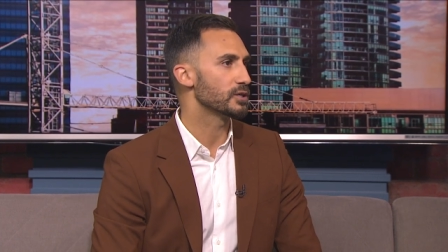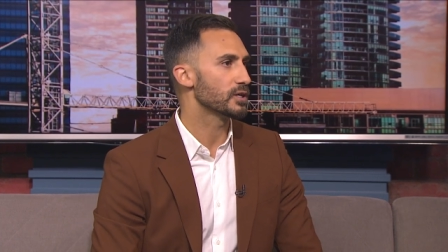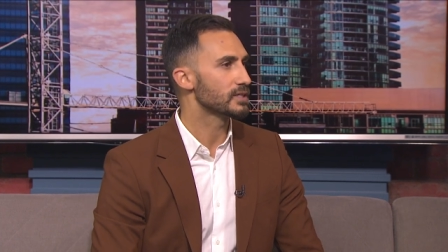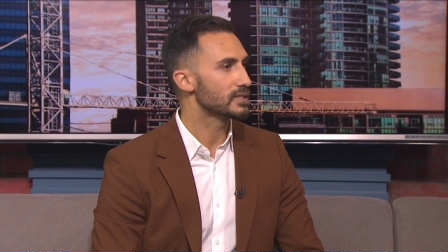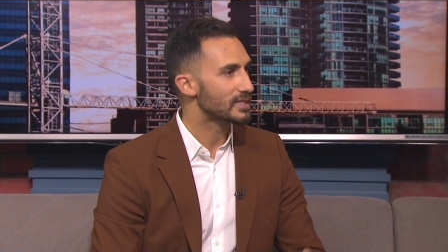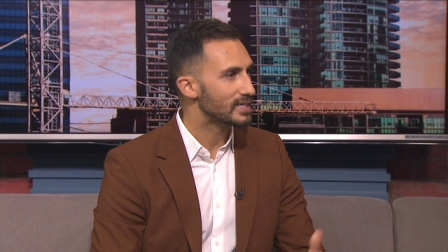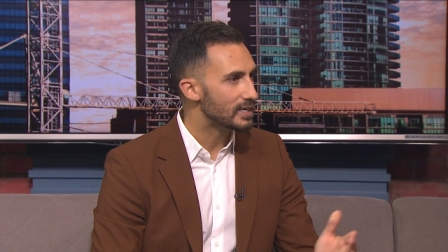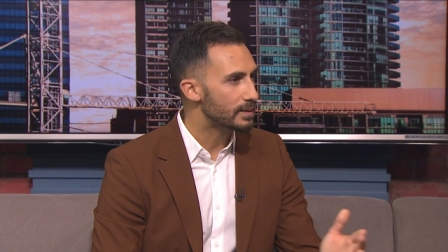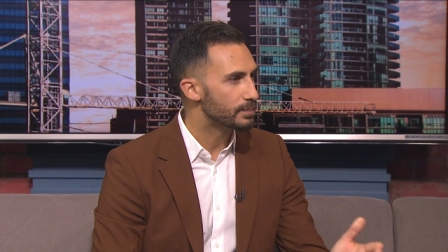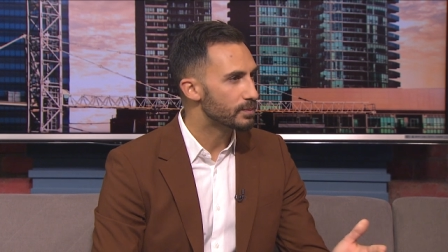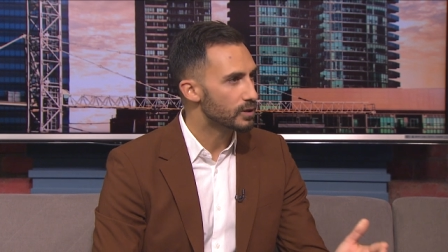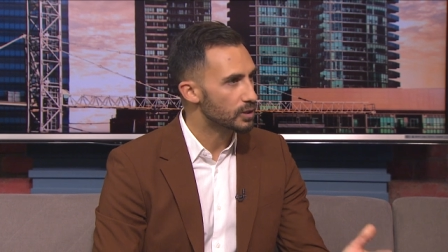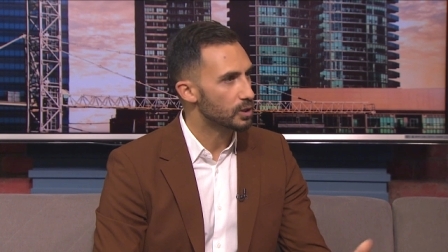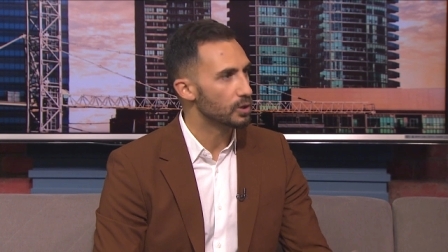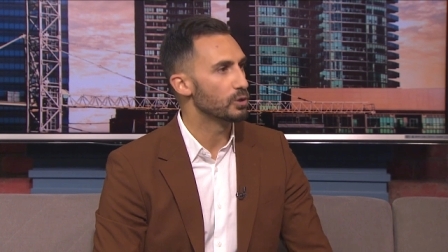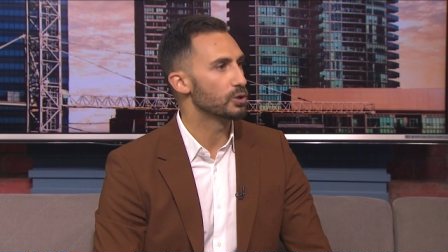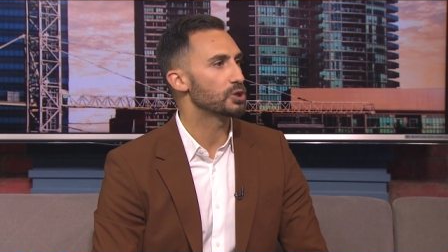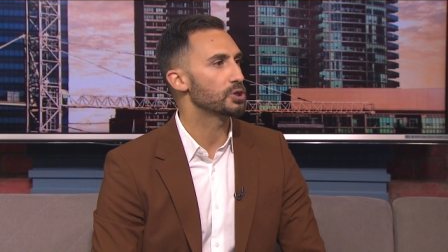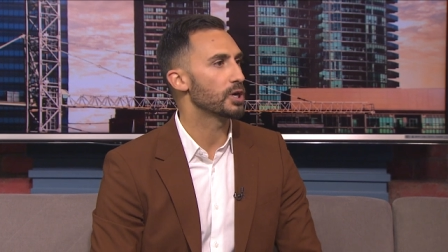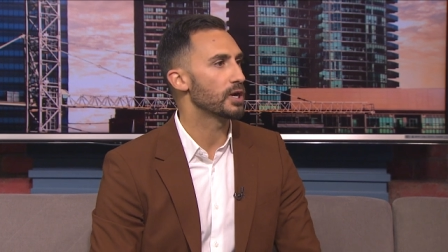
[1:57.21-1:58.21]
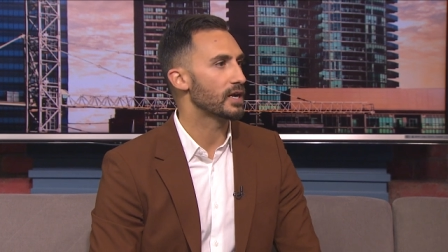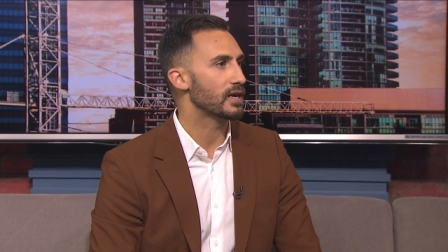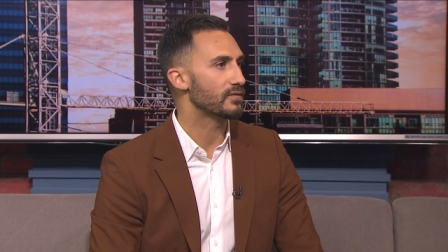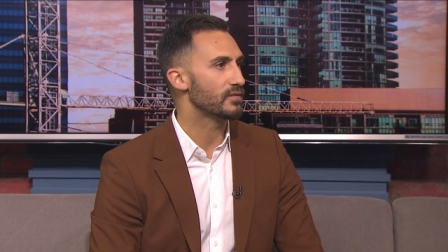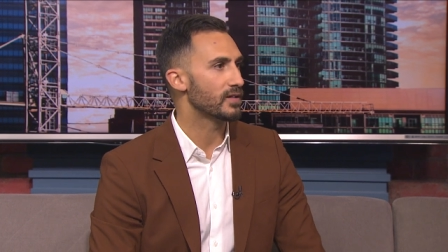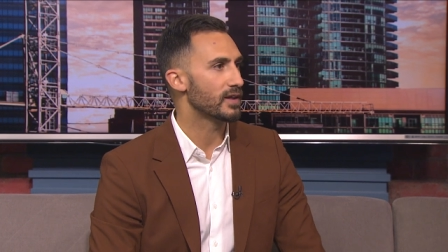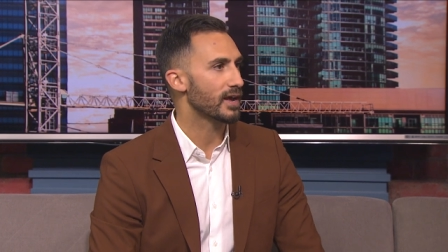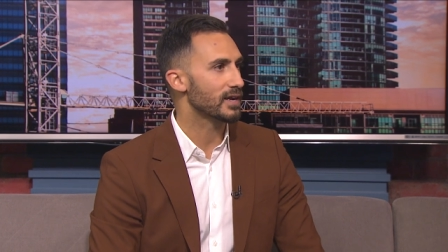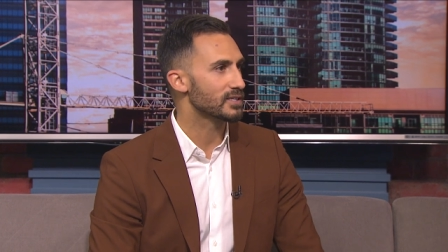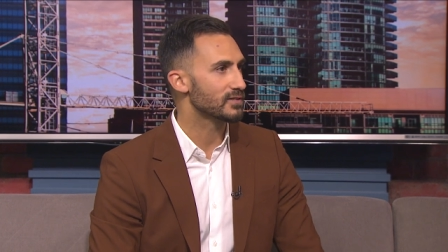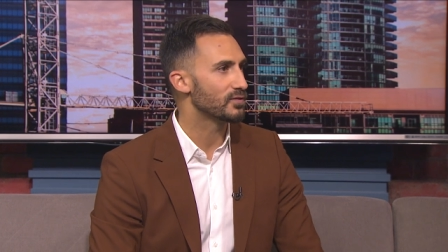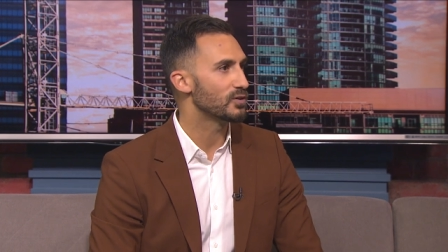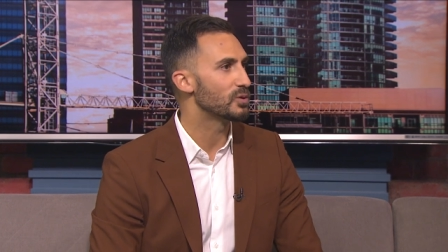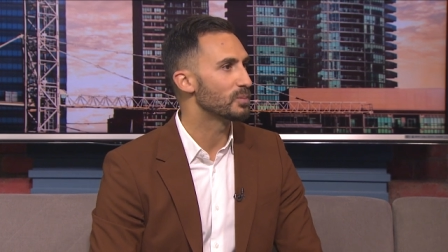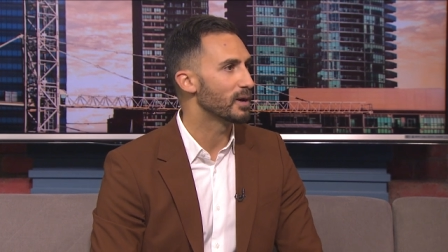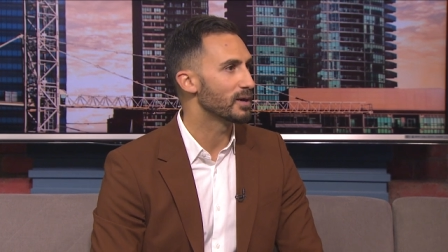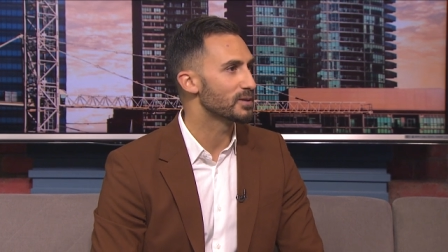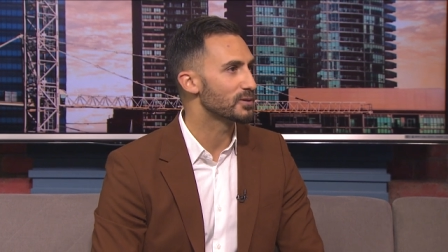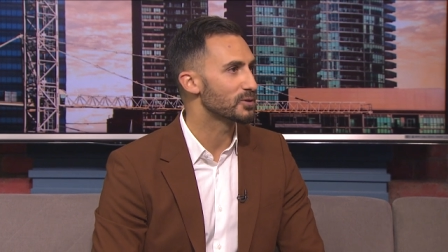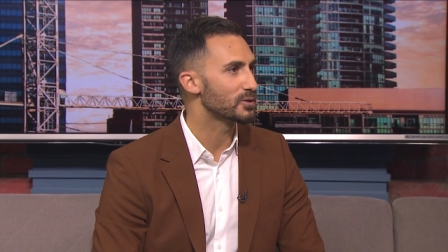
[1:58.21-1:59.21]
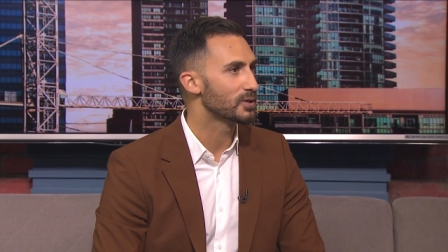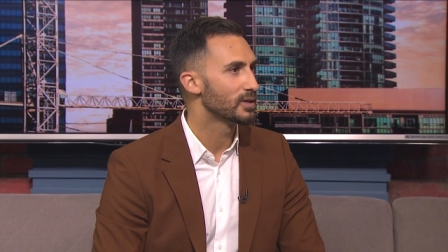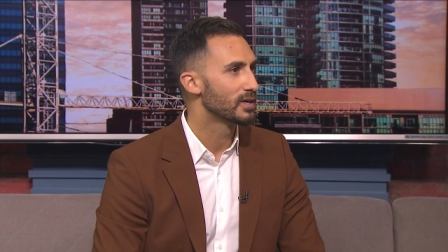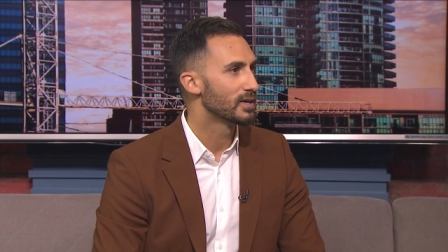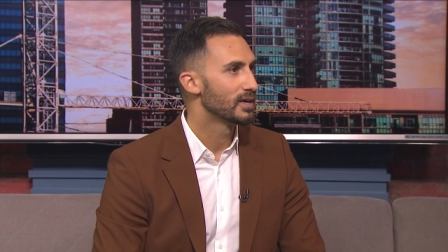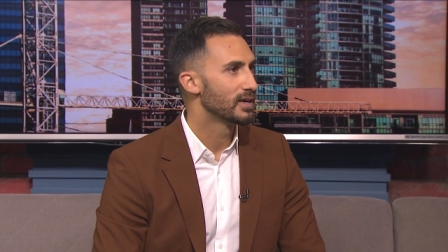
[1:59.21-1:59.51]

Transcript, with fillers: Let's keep negotiating for the next few months.